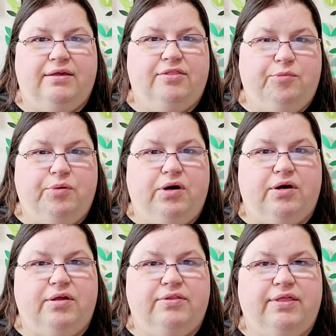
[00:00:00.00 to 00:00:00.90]
the
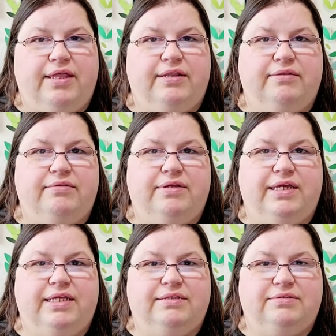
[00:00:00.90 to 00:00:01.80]
book, that
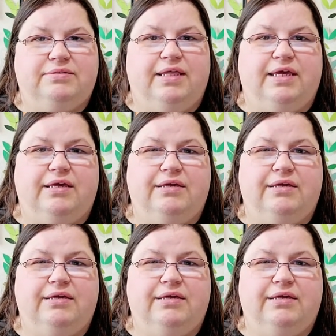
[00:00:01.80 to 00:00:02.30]
it's like